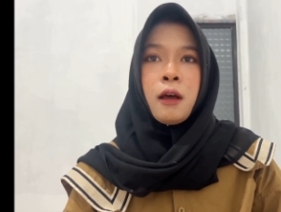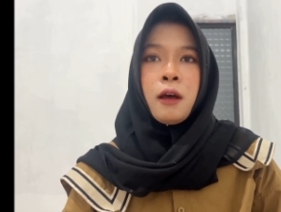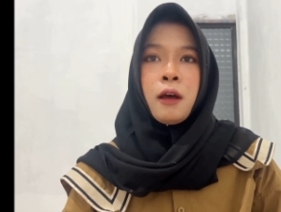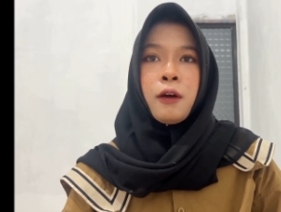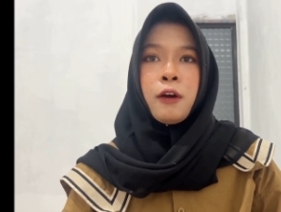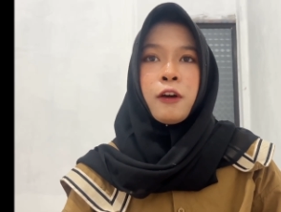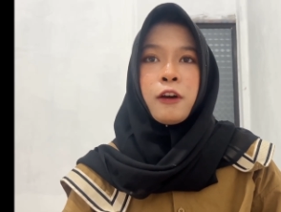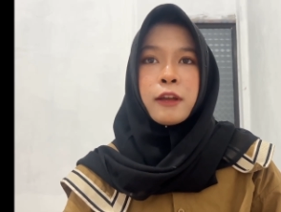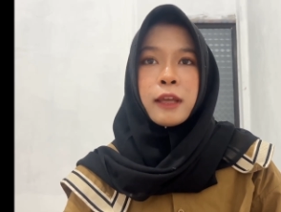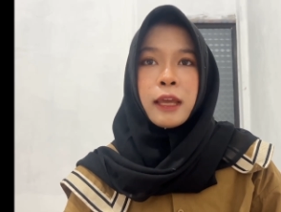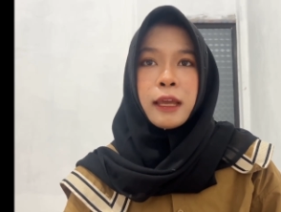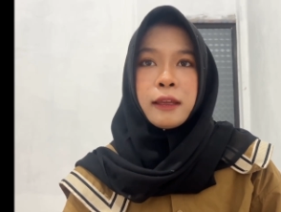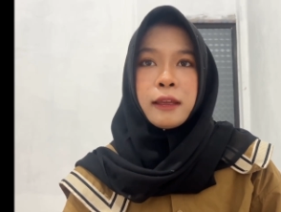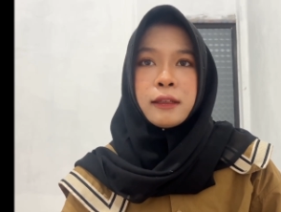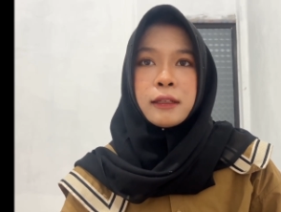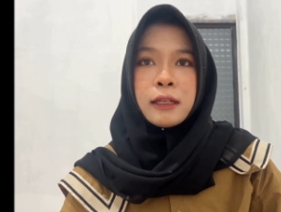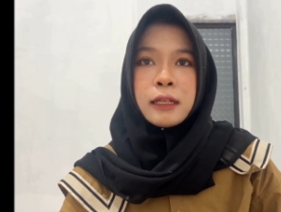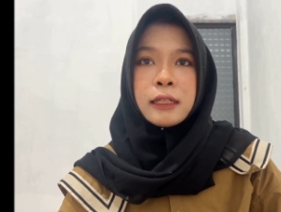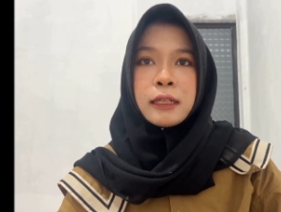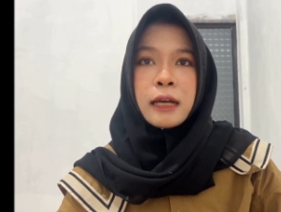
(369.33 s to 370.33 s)

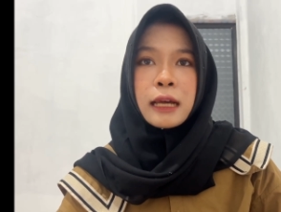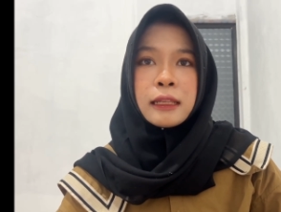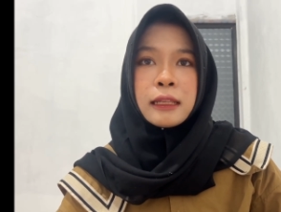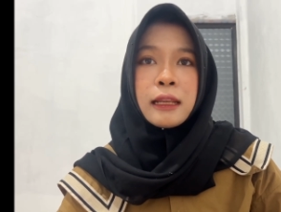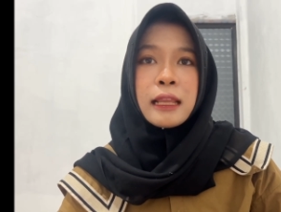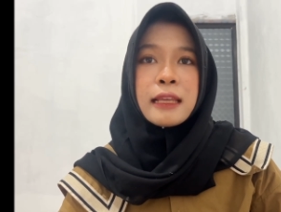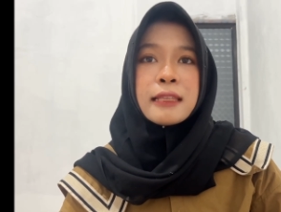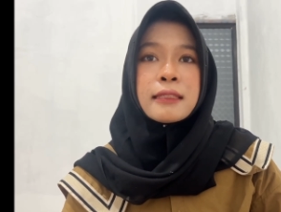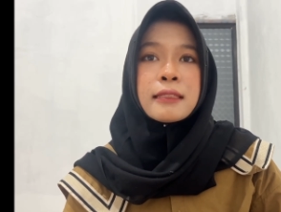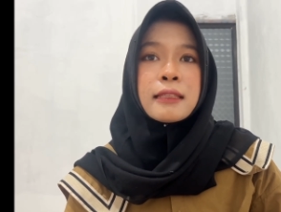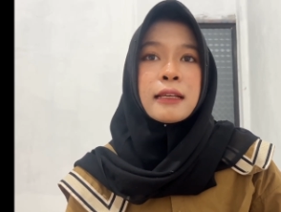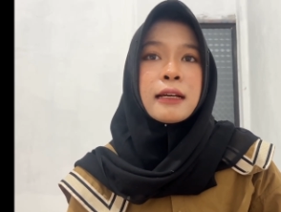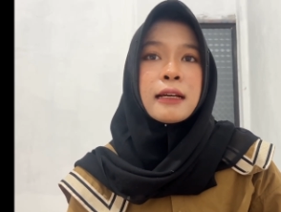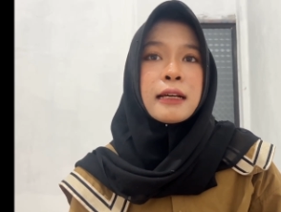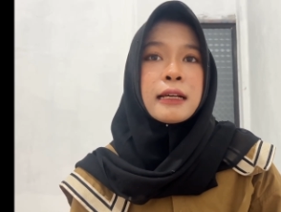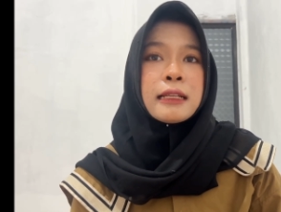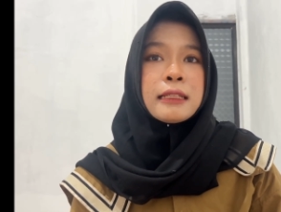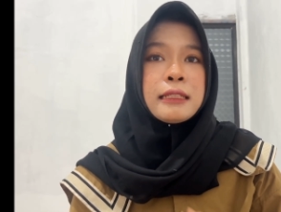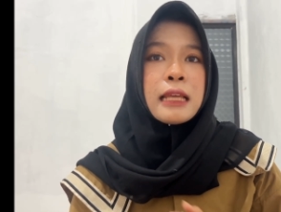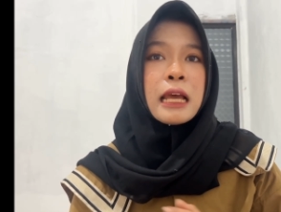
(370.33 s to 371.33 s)
Okay, analyze
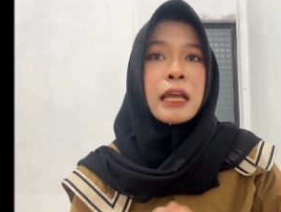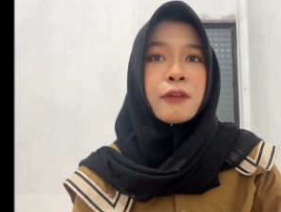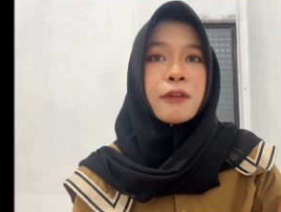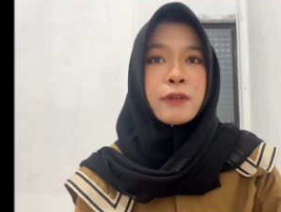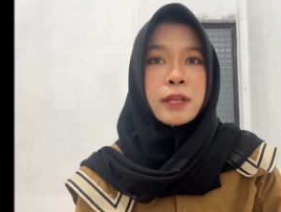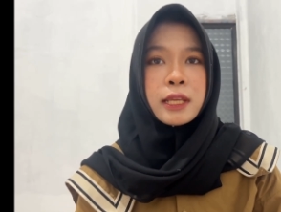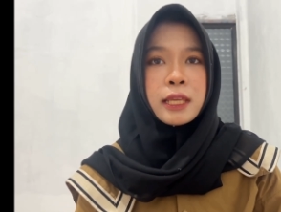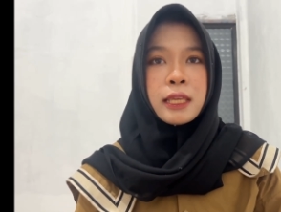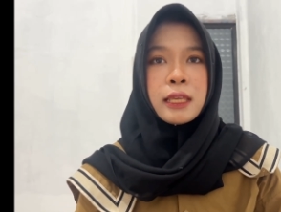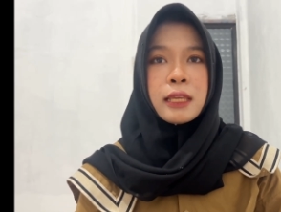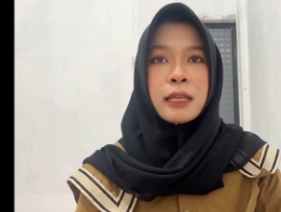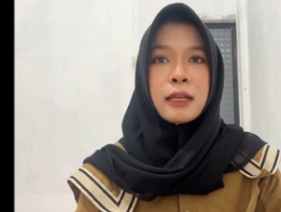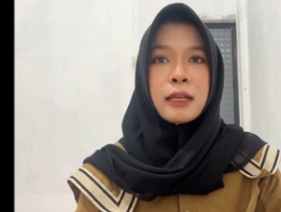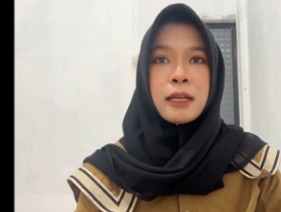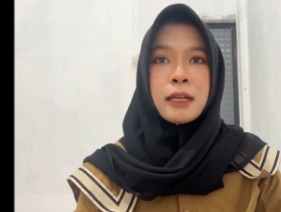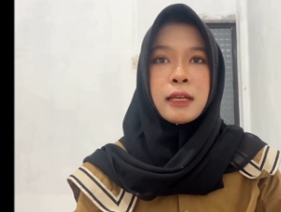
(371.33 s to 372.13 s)
diary